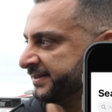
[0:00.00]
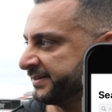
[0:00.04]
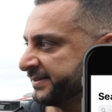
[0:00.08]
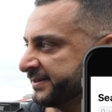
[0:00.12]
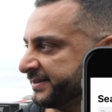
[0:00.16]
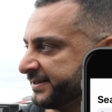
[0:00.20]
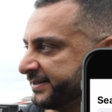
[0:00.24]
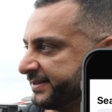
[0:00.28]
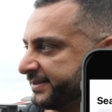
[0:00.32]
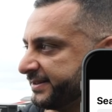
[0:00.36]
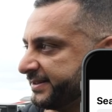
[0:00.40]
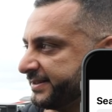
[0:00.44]

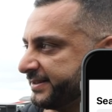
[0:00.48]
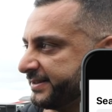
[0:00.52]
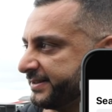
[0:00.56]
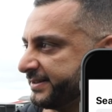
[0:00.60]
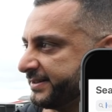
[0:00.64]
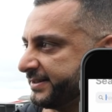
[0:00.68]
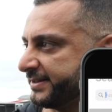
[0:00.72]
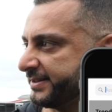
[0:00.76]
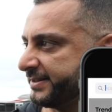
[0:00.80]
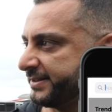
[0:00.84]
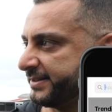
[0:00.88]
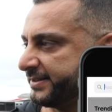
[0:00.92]

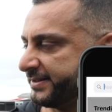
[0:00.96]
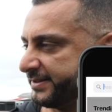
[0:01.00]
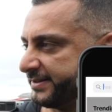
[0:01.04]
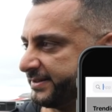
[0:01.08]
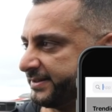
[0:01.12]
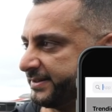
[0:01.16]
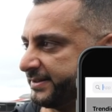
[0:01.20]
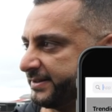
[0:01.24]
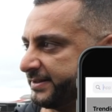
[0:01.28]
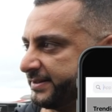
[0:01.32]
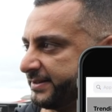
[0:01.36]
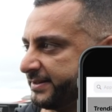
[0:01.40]

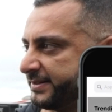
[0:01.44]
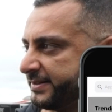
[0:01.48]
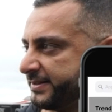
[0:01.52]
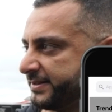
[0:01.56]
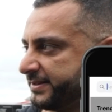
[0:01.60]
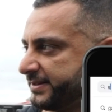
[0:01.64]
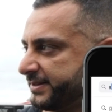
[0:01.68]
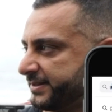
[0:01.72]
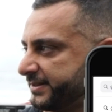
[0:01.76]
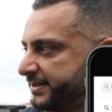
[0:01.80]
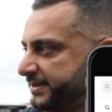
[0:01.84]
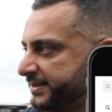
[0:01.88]

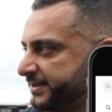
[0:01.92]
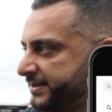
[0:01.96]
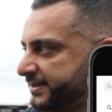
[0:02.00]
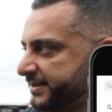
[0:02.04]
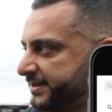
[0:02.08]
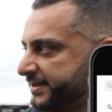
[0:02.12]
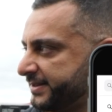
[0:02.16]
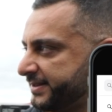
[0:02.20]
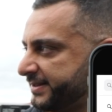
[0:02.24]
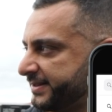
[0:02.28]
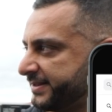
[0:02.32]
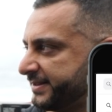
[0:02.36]

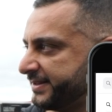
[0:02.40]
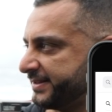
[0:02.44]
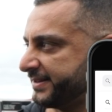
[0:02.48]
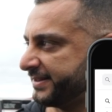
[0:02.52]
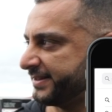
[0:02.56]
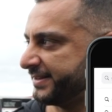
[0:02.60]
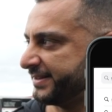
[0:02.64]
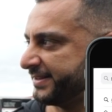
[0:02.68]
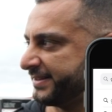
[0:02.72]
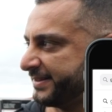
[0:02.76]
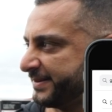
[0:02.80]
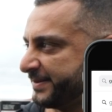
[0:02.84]

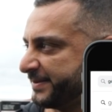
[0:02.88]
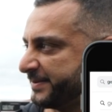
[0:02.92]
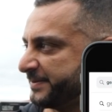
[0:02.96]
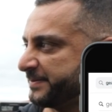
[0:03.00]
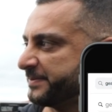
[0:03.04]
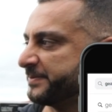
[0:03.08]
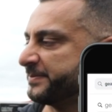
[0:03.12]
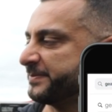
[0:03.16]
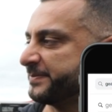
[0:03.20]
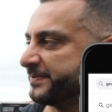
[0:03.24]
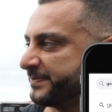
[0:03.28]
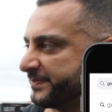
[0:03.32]

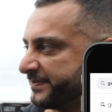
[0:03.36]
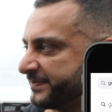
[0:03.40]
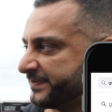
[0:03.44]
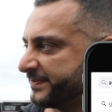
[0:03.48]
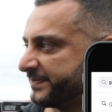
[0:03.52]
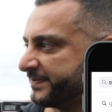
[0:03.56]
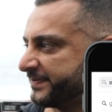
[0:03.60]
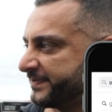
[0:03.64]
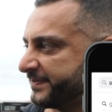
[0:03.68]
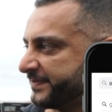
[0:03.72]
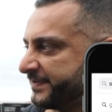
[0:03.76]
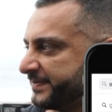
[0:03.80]

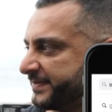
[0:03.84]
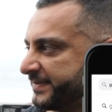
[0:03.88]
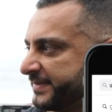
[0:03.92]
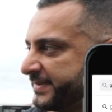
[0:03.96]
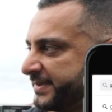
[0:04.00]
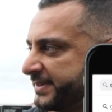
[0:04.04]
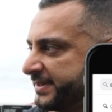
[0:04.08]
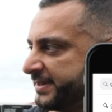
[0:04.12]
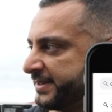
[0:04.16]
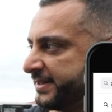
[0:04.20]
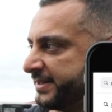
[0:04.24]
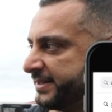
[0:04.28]

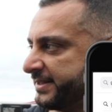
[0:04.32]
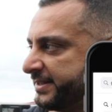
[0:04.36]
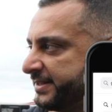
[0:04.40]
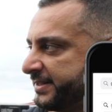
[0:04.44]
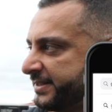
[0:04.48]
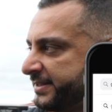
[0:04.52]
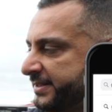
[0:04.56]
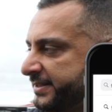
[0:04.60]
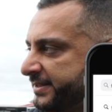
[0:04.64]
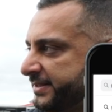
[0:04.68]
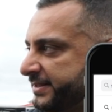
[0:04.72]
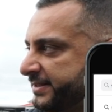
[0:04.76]

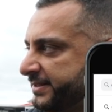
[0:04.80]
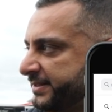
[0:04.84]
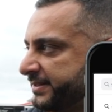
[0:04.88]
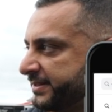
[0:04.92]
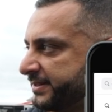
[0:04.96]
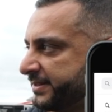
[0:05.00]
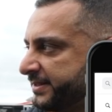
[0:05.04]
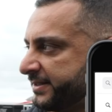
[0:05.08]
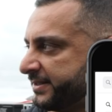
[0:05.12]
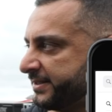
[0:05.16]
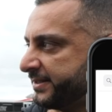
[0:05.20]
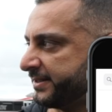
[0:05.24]

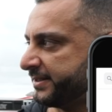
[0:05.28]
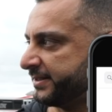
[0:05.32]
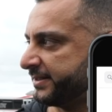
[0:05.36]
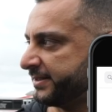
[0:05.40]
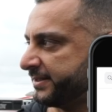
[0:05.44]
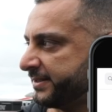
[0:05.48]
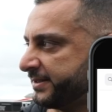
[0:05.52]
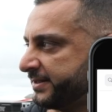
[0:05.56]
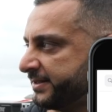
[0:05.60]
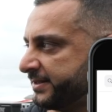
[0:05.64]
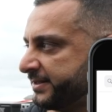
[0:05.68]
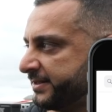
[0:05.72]

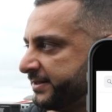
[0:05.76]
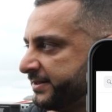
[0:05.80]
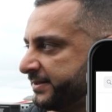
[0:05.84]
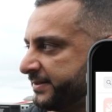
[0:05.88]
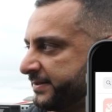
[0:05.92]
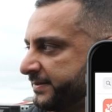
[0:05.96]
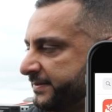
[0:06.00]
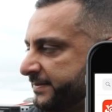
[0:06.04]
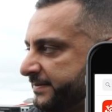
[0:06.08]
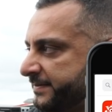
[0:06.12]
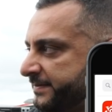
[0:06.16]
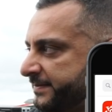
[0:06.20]

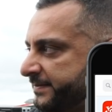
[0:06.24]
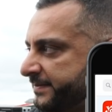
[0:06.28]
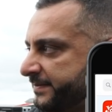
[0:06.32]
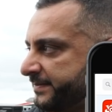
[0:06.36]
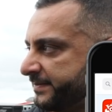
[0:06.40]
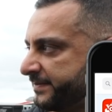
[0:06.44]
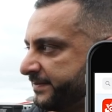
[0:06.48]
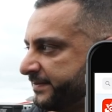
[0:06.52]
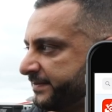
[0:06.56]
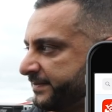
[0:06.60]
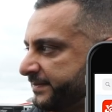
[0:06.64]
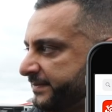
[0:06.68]

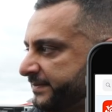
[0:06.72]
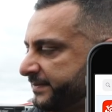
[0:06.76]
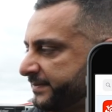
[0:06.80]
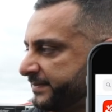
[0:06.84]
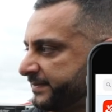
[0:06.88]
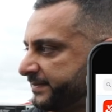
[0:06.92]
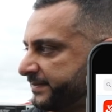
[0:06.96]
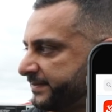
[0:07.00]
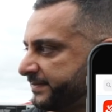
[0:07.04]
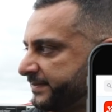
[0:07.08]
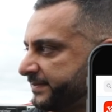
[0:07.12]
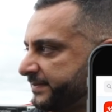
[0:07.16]

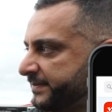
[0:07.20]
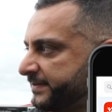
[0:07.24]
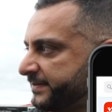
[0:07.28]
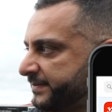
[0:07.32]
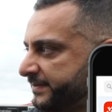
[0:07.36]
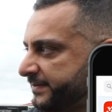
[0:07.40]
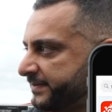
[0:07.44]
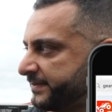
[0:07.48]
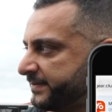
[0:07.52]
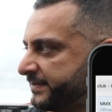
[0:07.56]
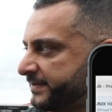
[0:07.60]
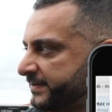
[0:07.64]

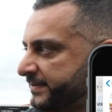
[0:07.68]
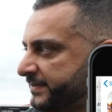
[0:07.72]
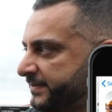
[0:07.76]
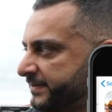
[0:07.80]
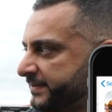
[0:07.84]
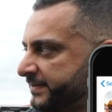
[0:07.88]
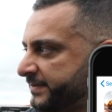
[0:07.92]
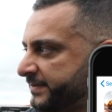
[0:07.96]
This person isn't speaking.